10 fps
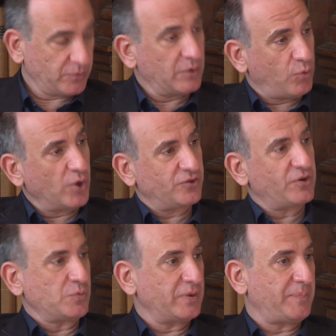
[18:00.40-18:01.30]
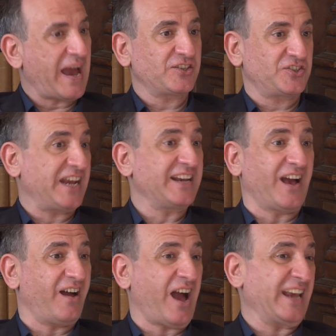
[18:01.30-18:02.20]
as well wander around with a badge saying
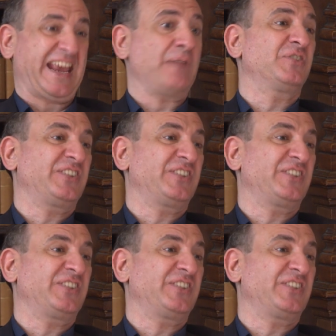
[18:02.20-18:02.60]
I came